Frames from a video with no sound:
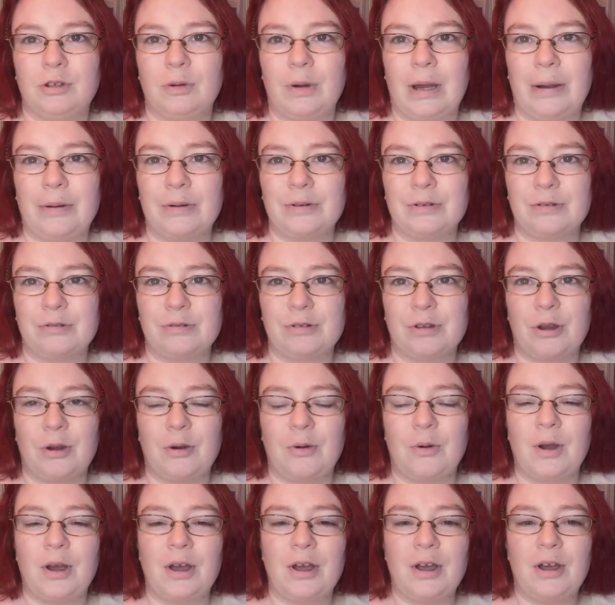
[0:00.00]
hours or
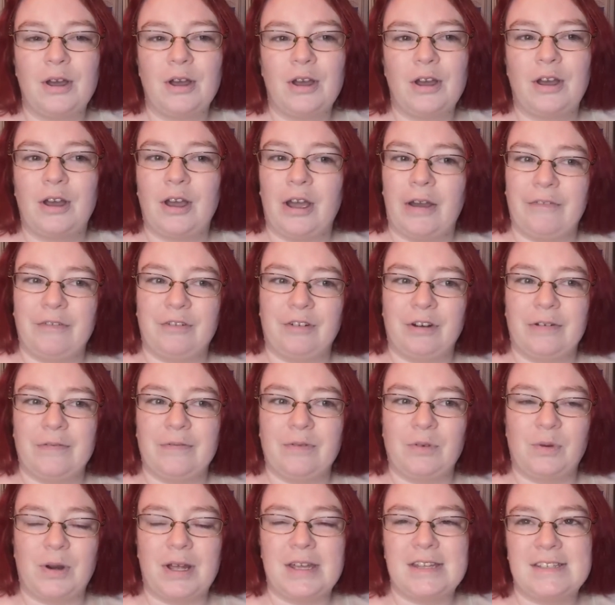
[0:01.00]
so after
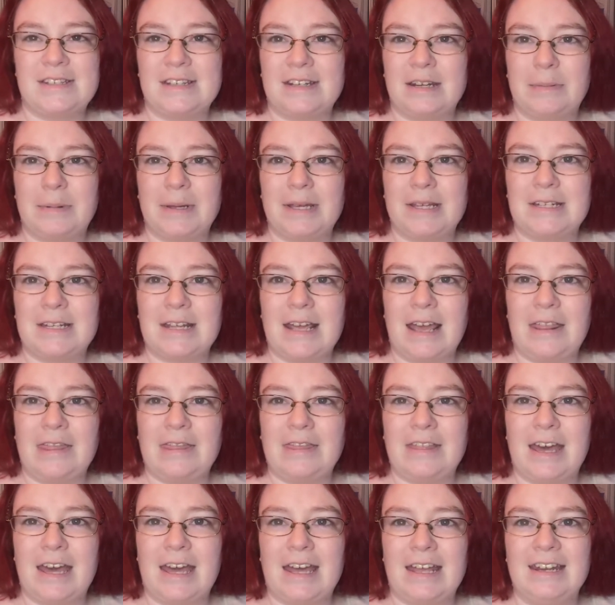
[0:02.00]
I've rested a bit
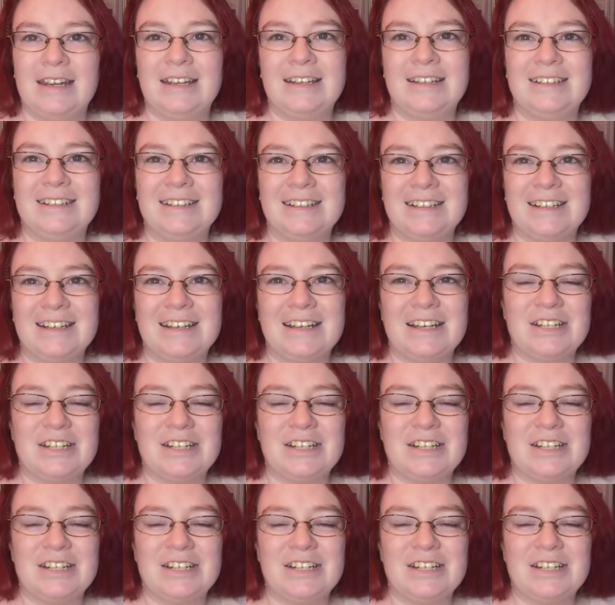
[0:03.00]
and then